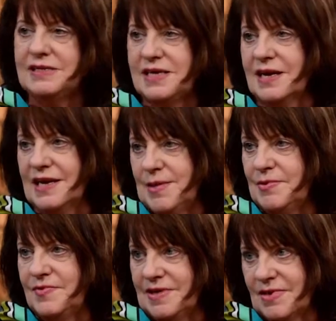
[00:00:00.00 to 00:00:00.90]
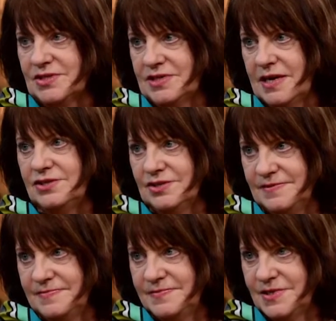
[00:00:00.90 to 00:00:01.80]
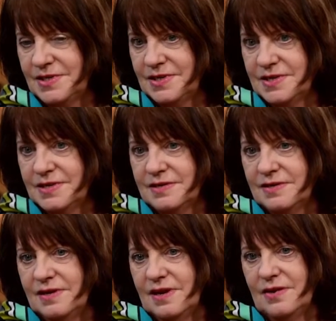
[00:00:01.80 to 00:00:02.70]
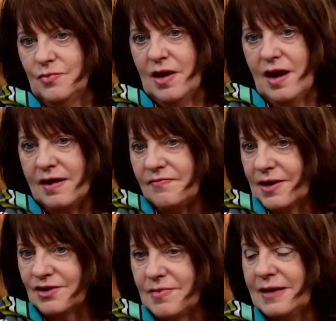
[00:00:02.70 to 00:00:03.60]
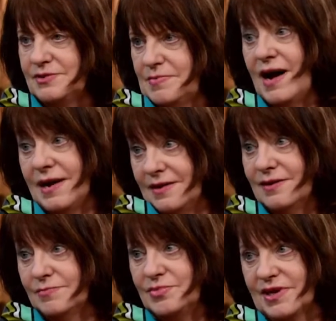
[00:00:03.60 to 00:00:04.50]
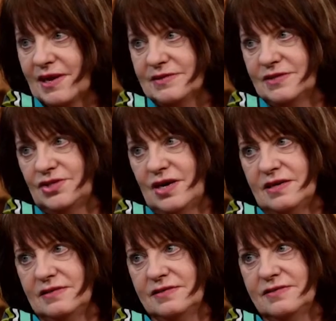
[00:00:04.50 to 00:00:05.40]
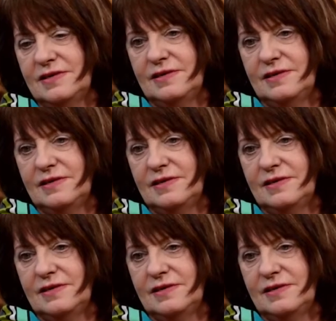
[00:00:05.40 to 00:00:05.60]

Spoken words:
take a leap of the imagination. If I go back to my upbringing as a child,